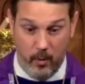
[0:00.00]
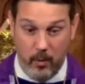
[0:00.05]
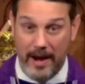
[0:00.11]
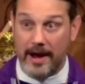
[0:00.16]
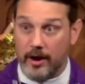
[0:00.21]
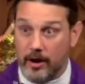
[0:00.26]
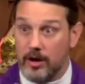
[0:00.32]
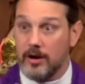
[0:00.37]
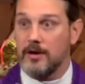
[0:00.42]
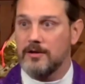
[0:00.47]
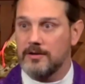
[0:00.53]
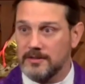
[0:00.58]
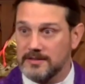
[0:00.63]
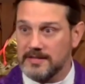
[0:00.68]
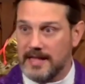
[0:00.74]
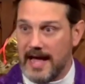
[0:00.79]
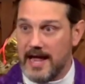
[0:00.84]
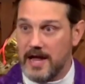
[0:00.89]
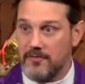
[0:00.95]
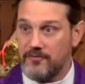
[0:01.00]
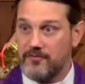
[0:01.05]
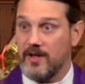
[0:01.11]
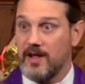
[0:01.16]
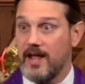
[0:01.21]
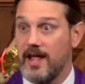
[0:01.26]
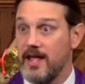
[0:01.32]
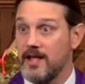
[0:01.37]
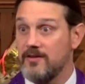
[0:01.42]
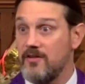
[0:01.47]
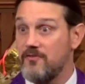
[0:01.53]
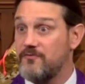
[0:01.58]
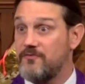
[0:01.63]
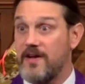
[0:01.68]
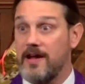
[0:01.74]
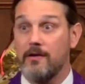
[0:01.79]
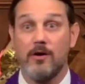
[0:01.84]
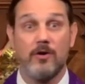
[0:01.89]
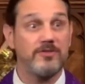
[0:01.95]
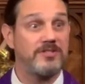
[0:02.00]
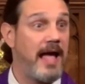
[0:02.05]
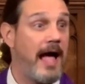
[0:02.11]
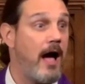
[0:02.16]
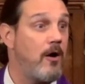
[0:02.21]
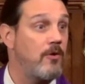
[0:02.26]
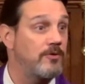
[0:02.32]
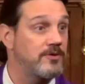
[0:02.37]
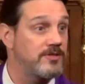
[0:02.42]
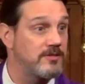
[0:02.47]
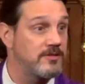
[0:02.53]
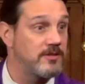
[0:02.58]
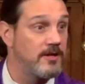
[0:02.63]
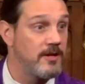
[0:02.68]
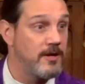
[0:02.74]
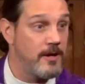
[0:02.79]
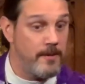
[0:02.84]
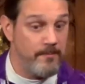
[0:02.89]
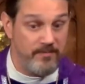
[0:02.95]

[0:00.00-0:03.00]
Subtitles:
aware life in Pharaoh's house.